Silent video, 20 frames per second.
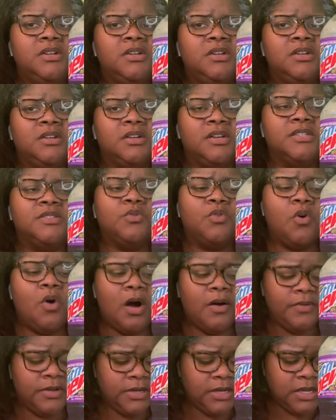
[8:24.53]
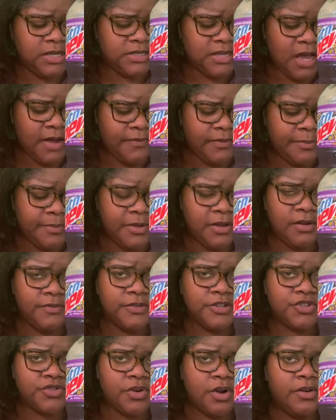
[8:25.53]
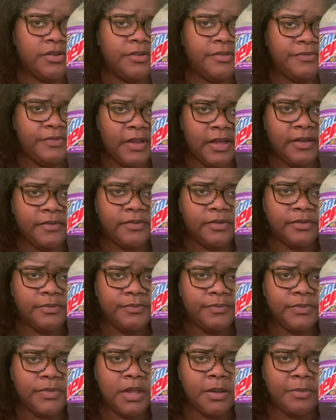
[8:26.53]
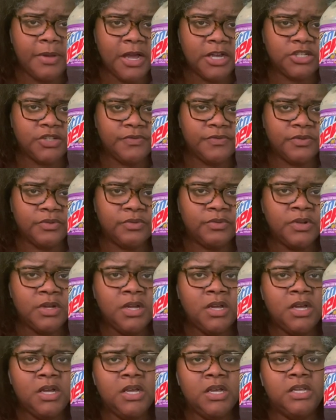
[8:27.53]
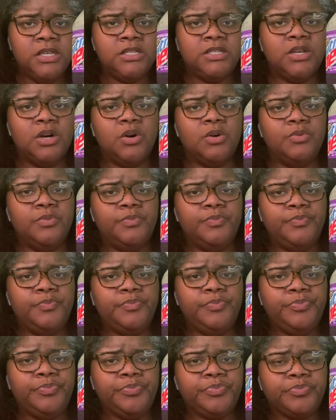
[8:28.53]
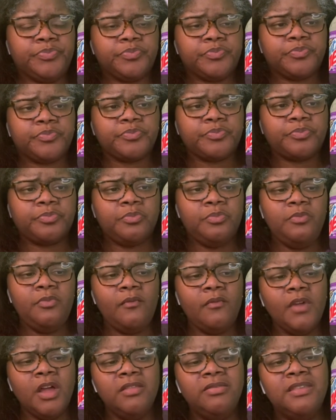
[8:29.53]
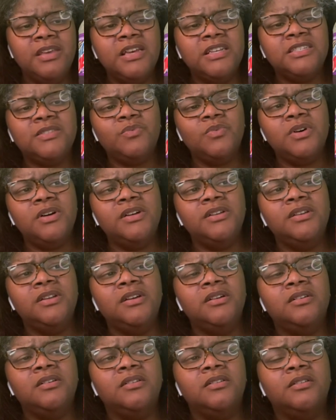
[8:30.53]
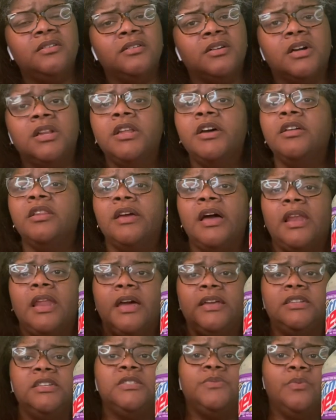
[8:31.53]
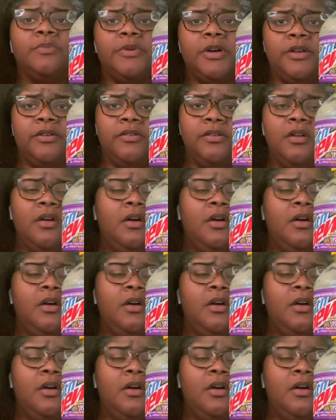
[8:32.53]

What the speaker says: Because guava does have a bit of a stronger flavor than passion fruit. So this one, clearly I like this one better.